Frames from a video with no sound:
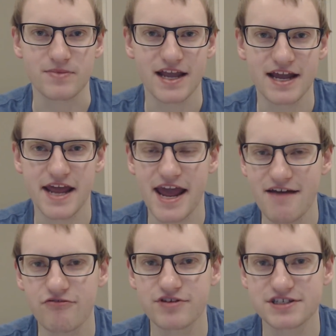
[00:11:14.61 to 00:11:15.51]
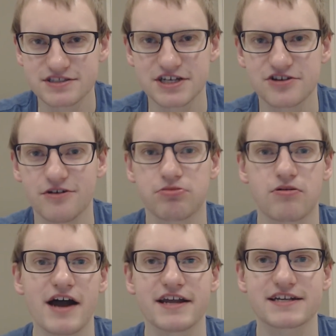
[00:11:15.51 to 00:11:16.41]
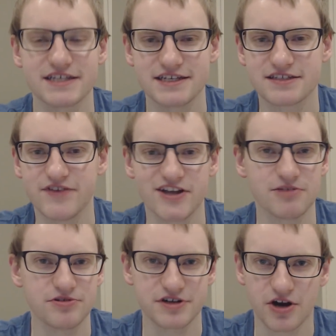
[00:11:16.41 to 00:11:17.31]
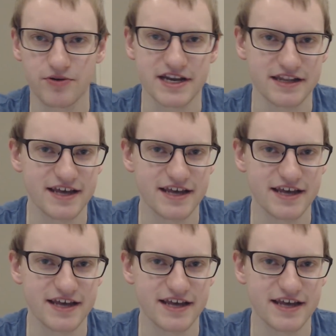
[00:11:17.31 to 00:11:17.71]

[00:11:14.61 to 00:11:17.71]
and every single product is available in green.